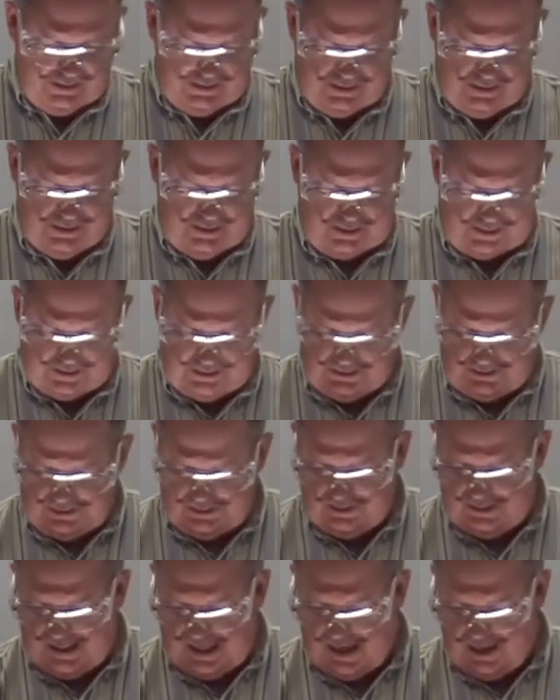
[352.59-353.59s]

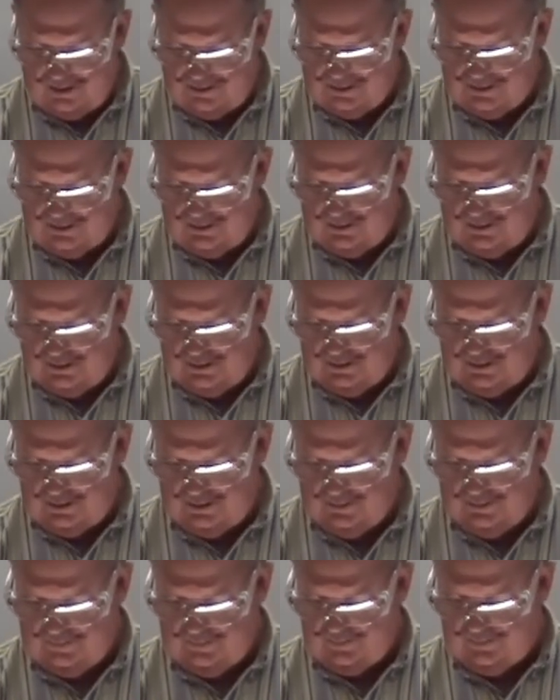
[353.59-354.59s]
6,000
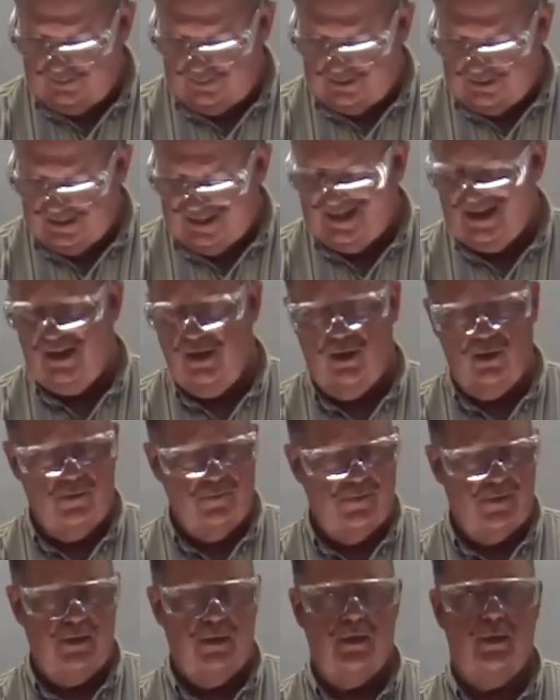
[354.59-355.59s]

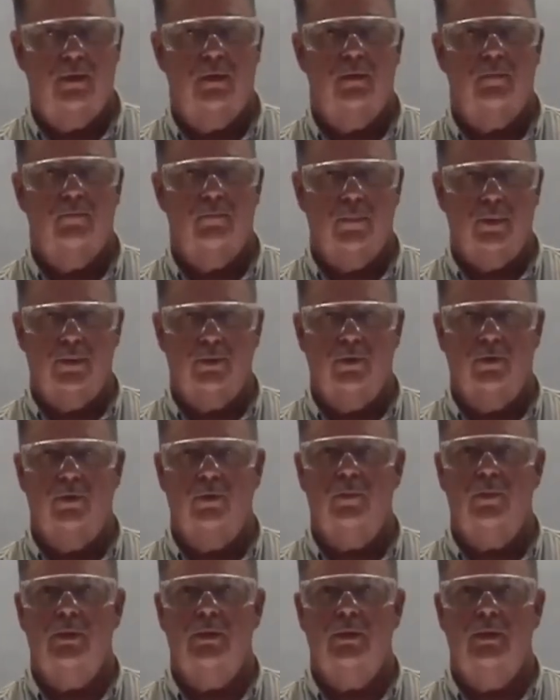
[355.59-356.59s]
Kelvin
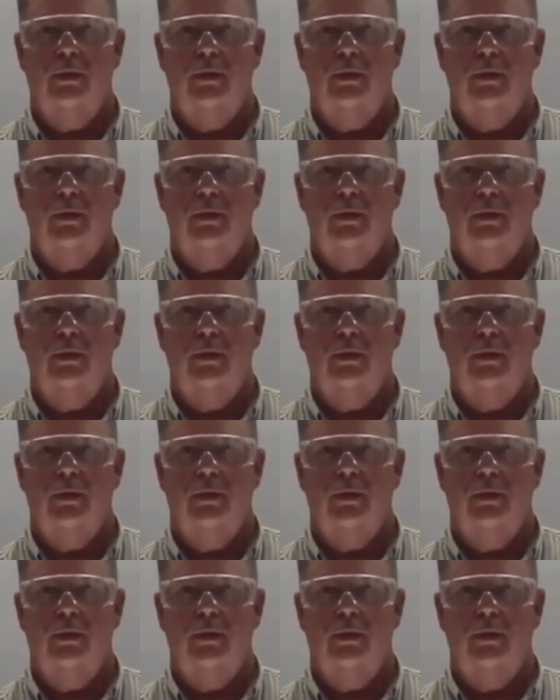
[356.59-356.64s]
bulb